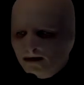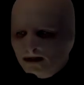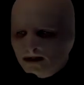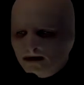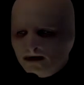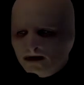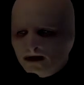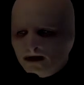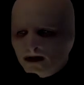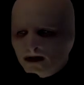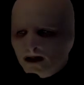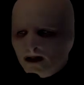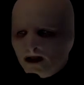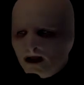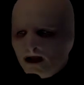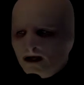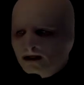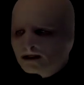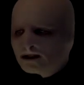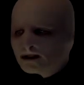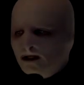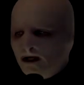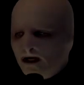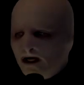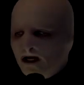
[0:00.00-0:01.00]
This is the
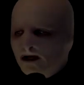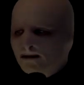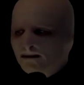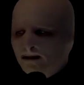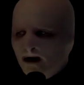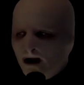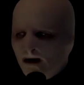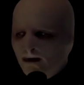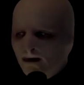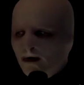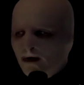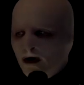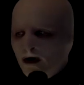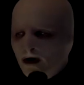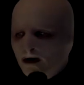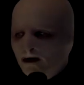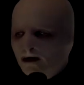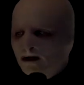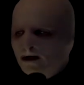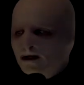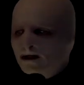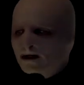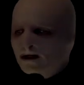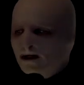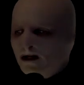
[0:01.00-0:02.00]
last time I
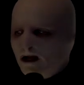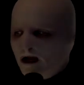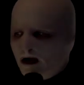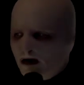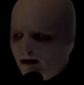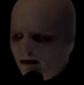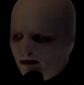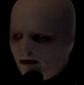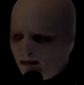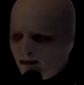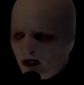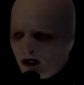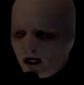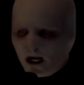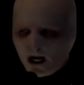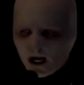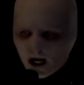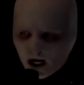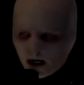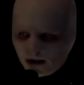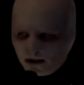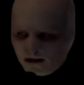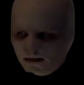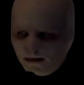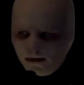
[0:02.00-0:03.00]
wanted it out of my
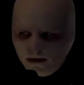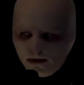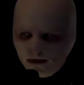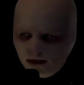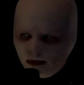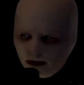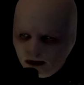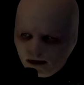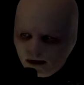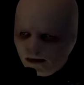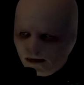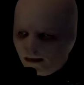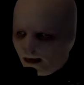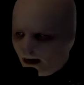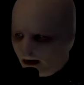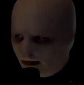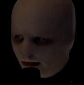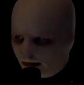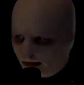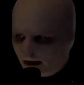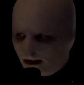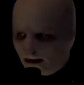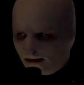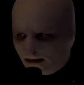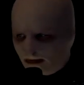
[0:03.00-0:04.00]
house for fear of my
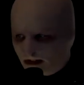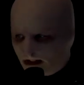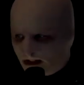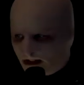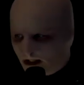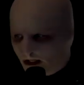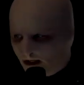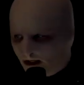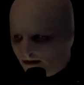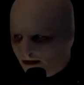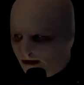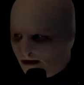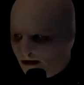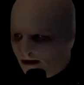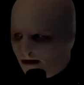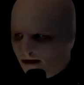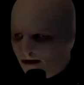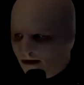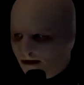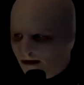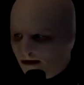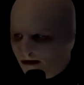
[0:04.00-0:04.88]
freedom and safety.